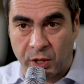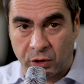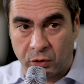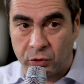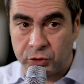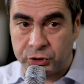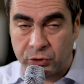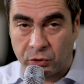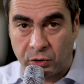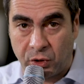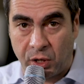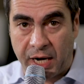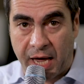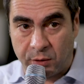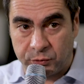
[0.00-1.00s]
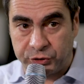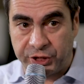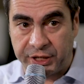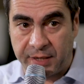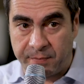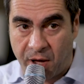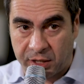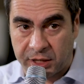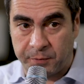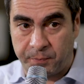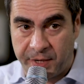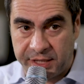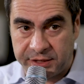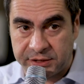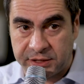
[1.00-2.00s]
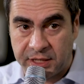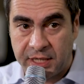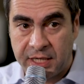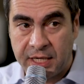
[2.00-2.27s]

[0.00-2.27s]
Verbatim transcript: we are also launching a marketplace.